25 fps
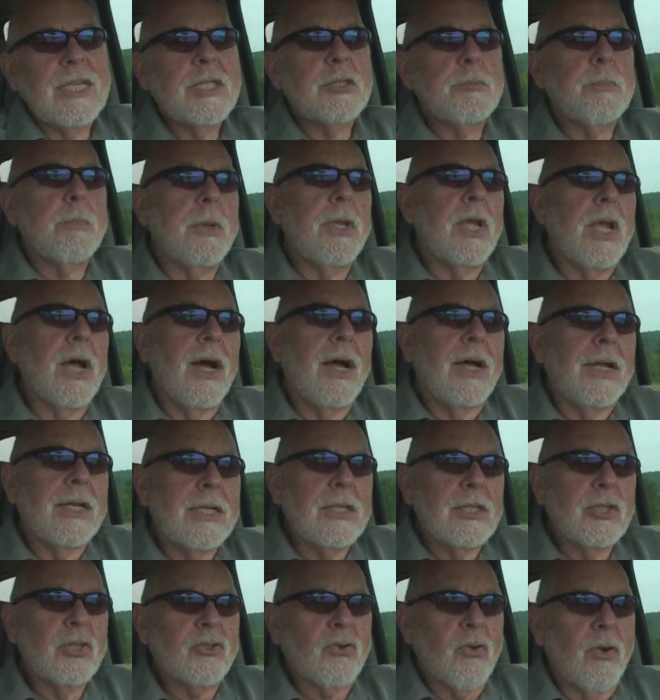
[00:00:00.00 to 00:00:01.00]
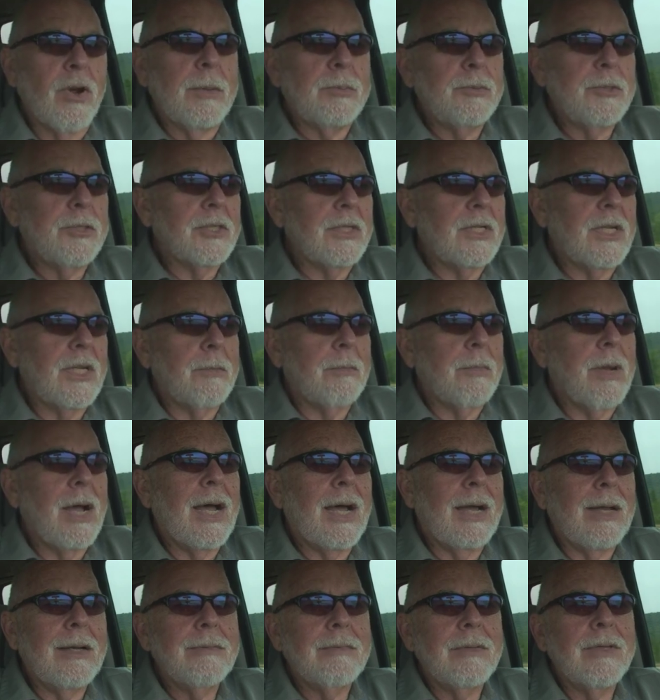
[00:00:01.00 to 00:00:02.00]
It's beyond description in
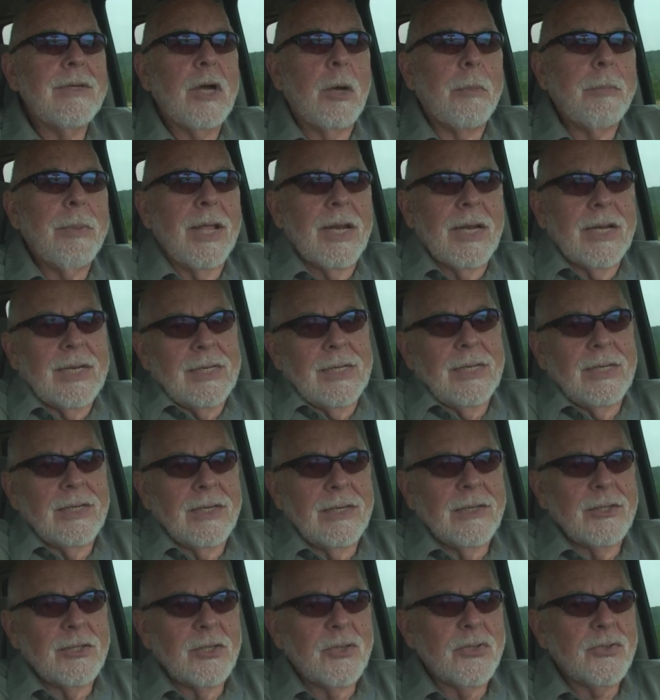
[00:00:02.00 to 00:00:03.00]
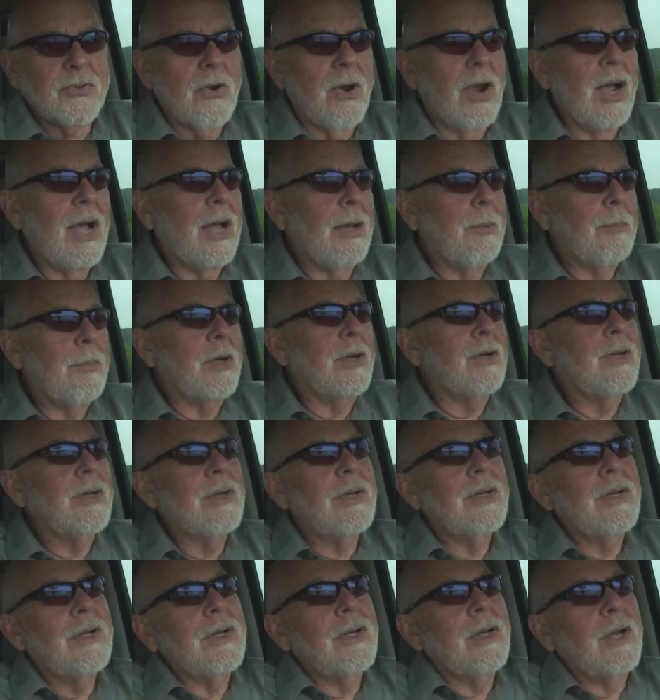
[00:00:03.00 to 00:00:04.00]
my ability to describe
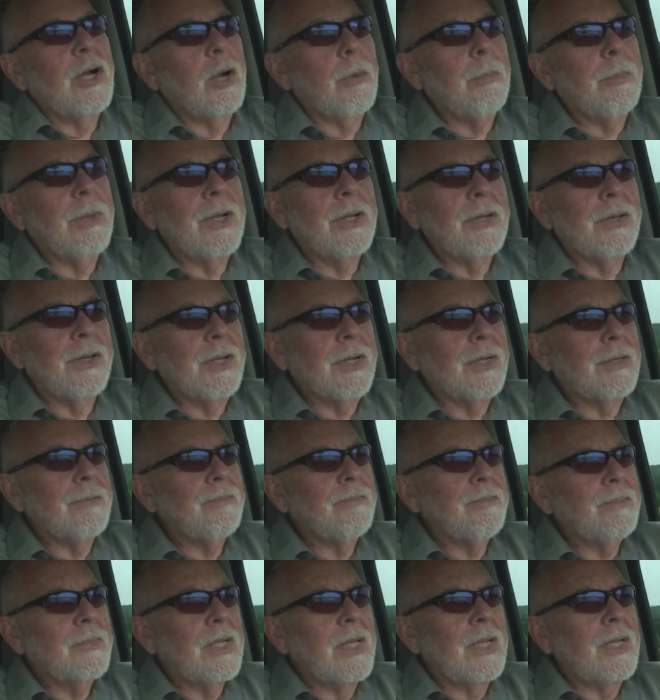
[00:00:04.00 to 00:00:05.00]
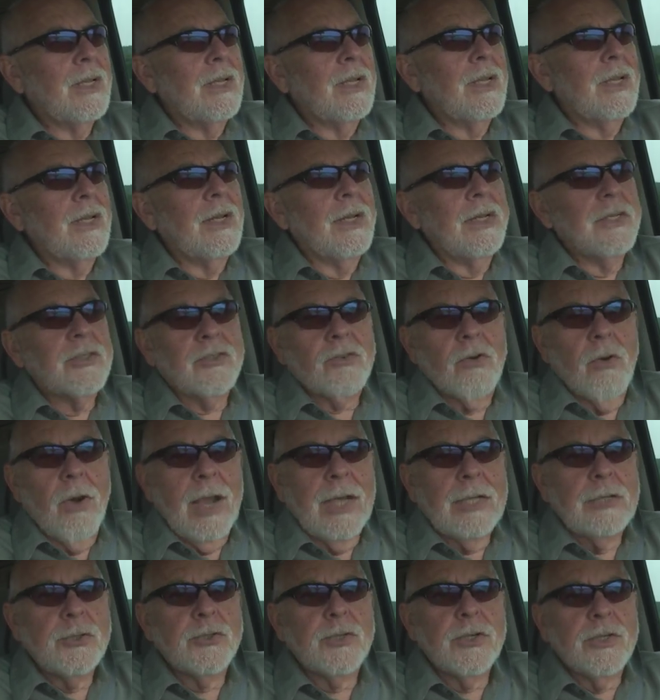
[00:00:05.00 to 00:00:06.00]
a building, and its
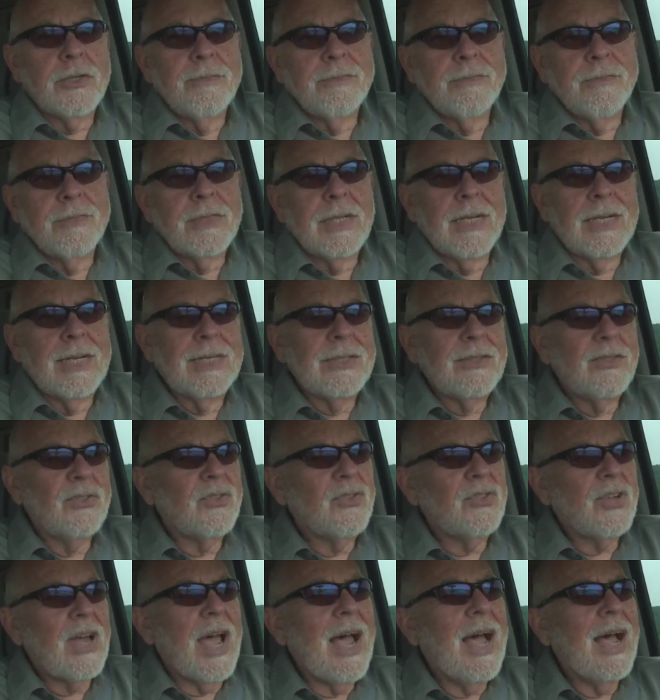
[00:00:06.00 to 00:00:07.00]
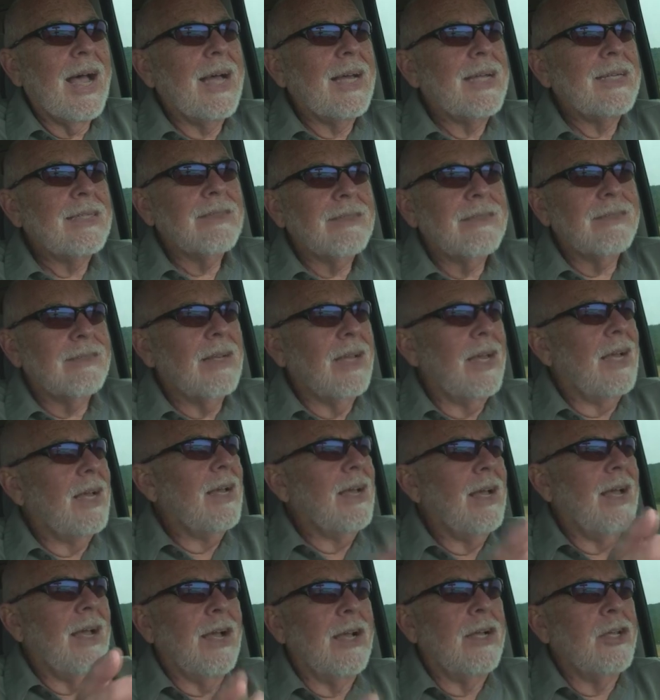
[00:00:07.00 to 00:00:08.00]
grandeur and its size,
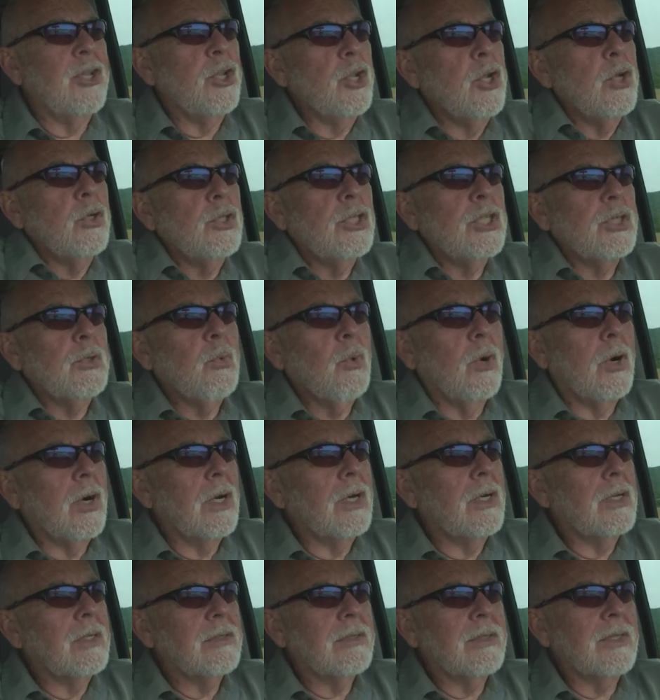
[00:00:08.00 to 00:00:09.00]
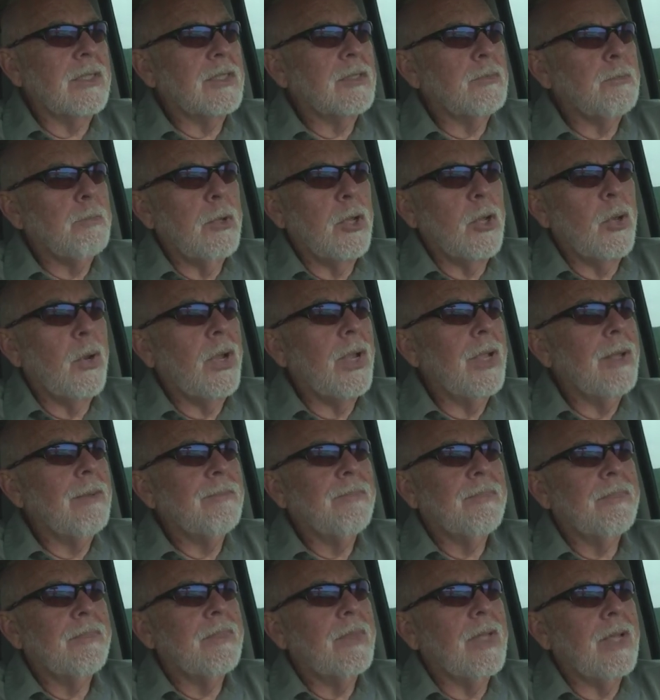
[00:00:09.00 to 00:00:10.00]
how huge it was, and its beauty.
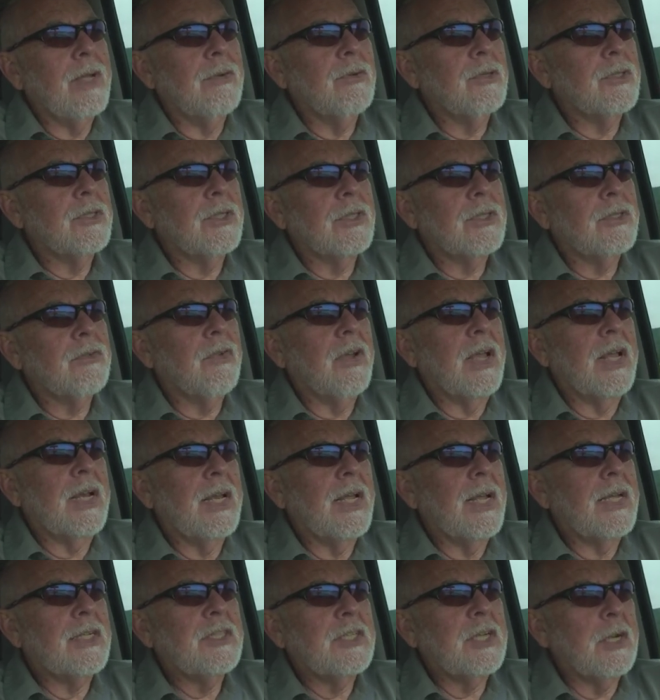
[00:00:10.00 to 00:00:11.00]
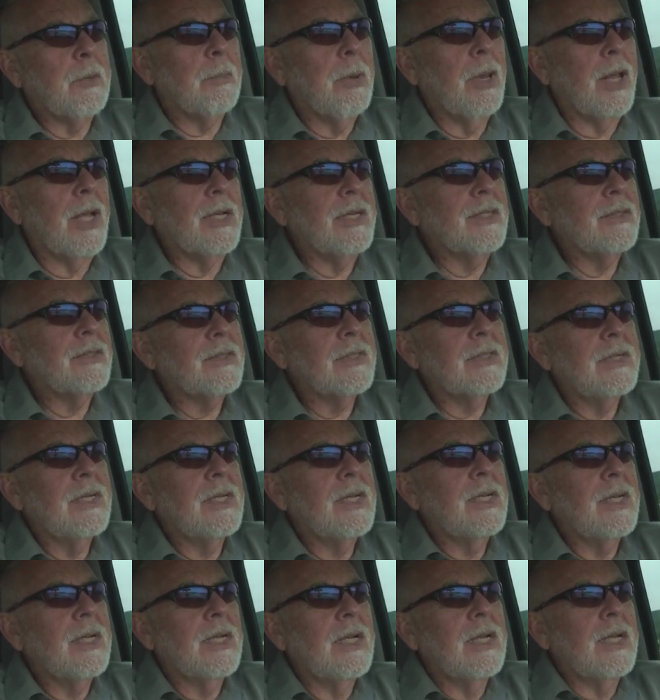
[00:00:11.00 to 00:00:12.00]
It was just a fantastic place.
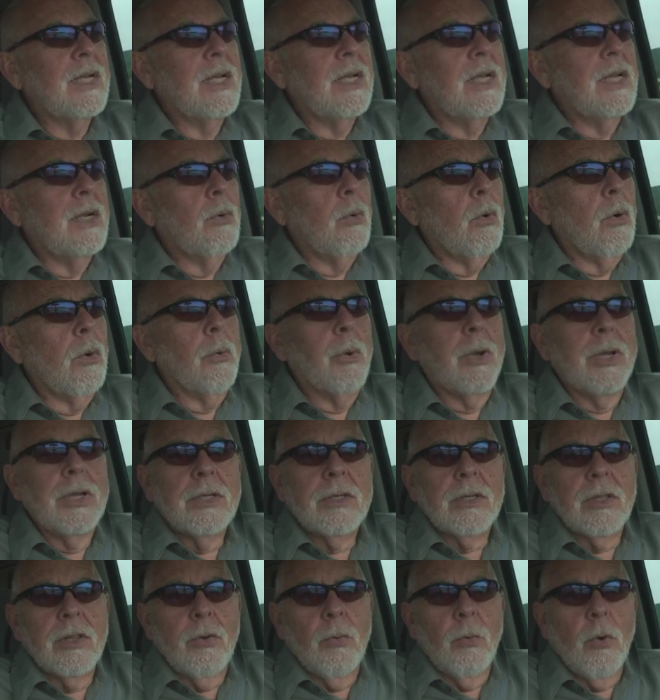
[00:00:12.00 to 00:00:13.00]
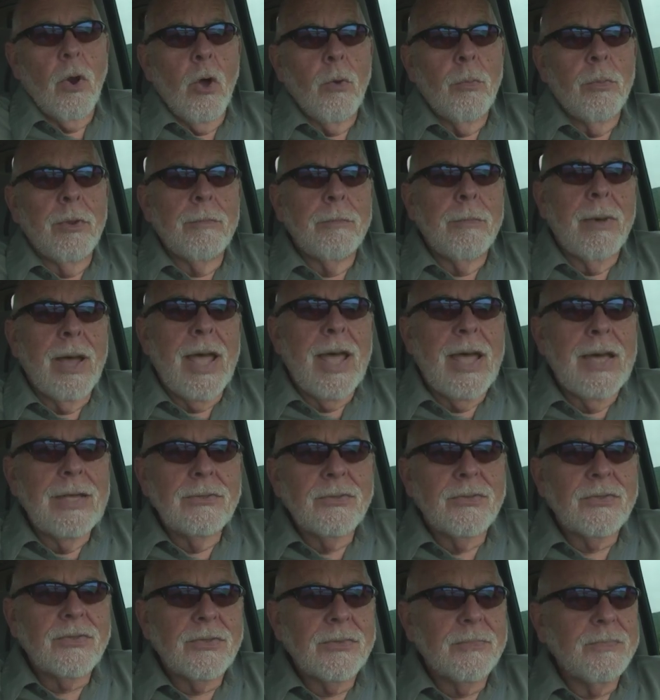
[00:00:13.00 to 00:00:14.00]
We went to the Roman
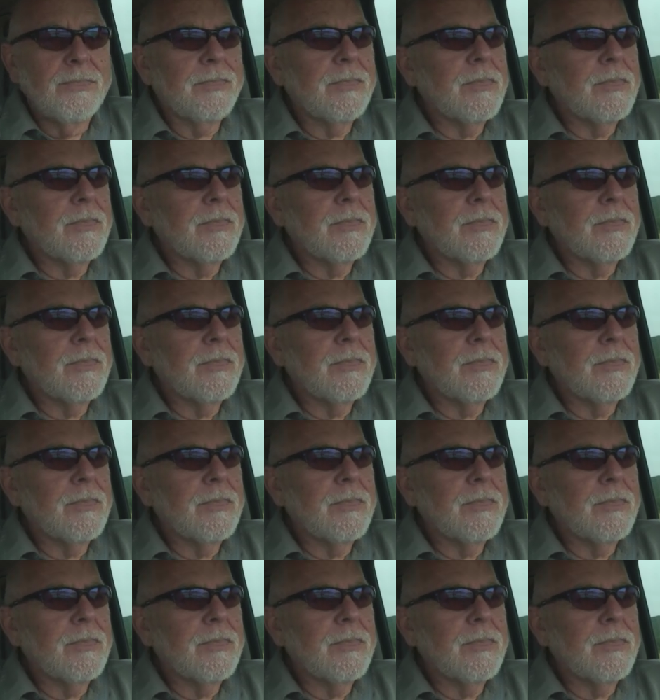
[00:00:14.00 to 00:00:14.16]
baths.